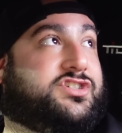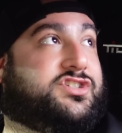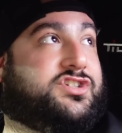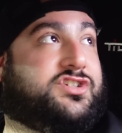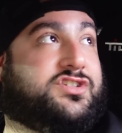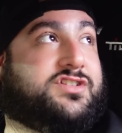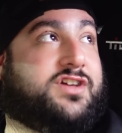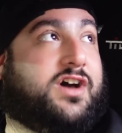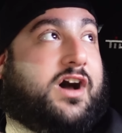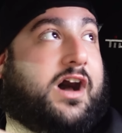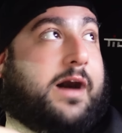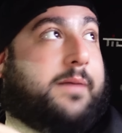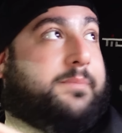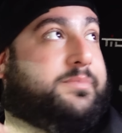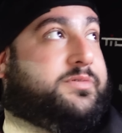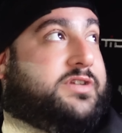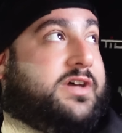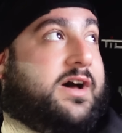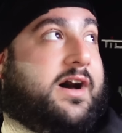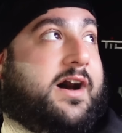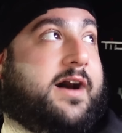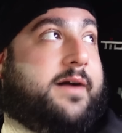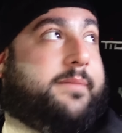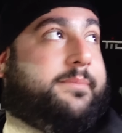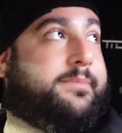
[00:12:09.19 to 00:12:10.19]
Just up
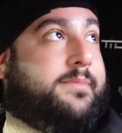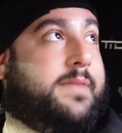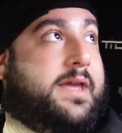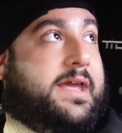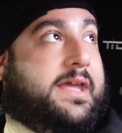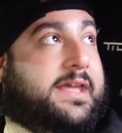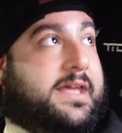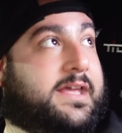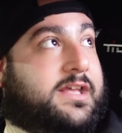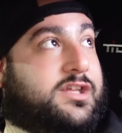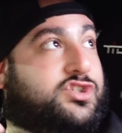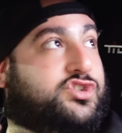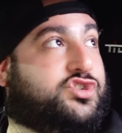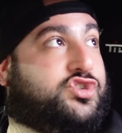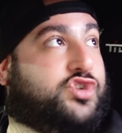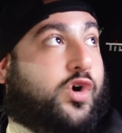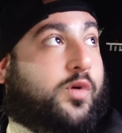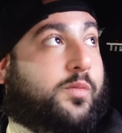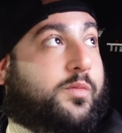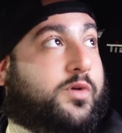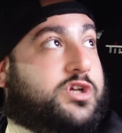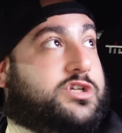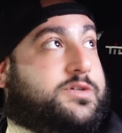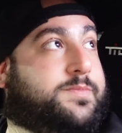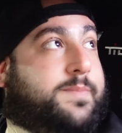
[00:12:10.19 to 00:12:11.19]
top, making so
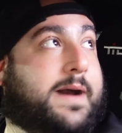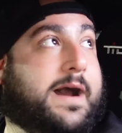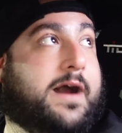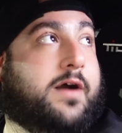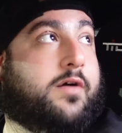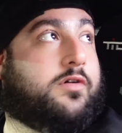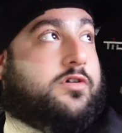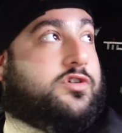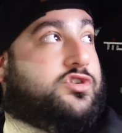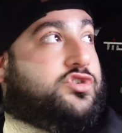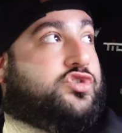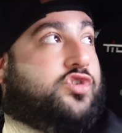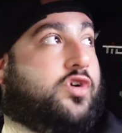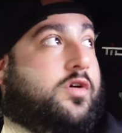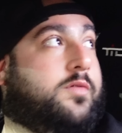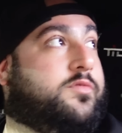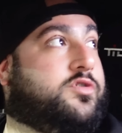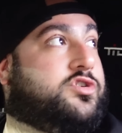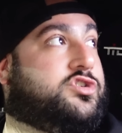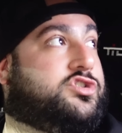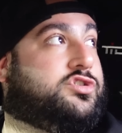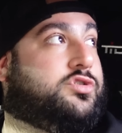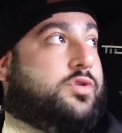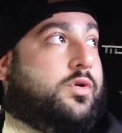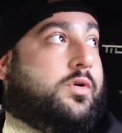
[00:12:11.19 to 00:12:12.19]
much power, so
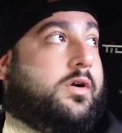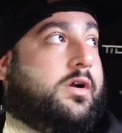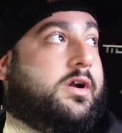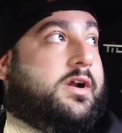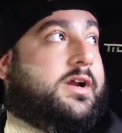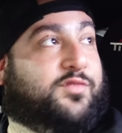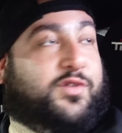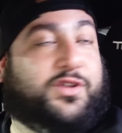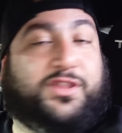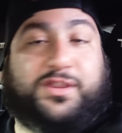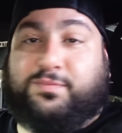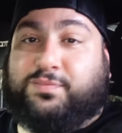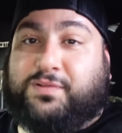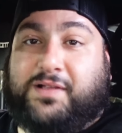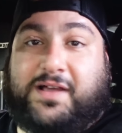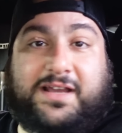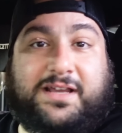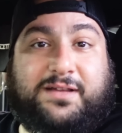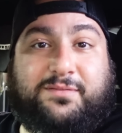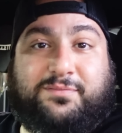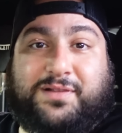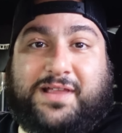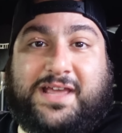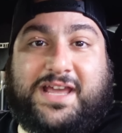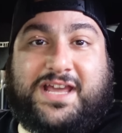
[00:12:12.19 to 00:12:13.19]
much torque with the
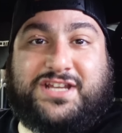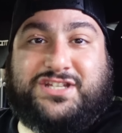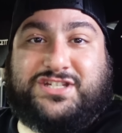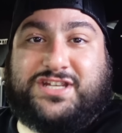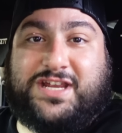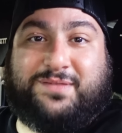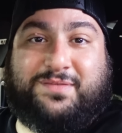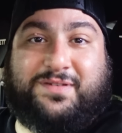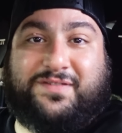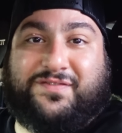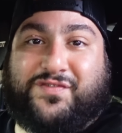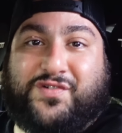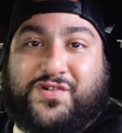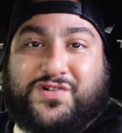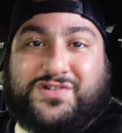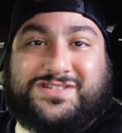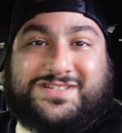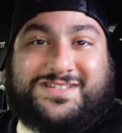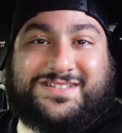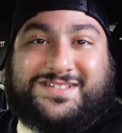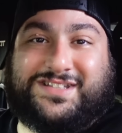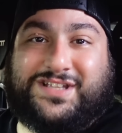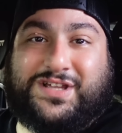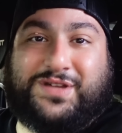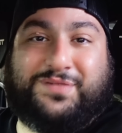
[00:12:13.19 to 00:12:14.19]
plug-and-play JB4
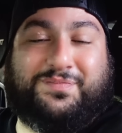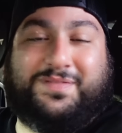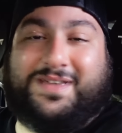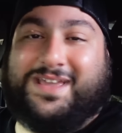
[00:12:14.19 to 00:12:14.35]
system.